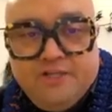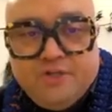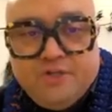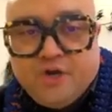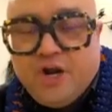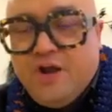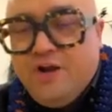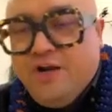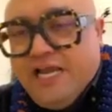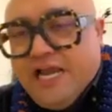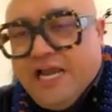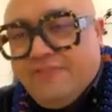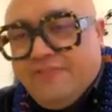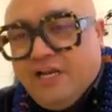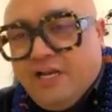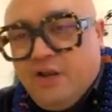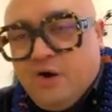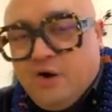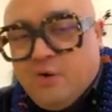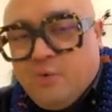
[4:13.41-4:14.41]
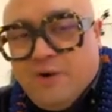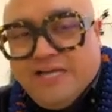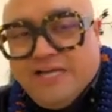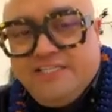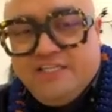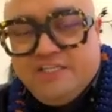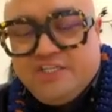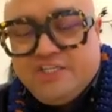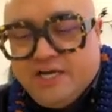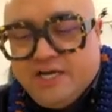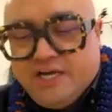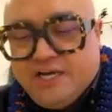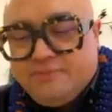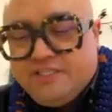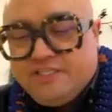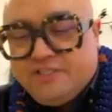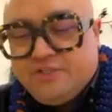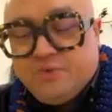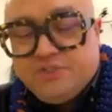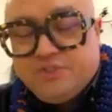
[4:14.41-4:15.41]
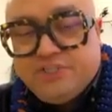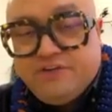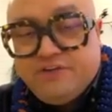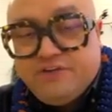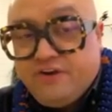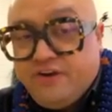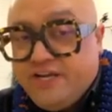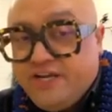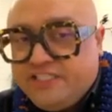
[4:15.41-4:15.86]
Not only are there long waiting times, it's also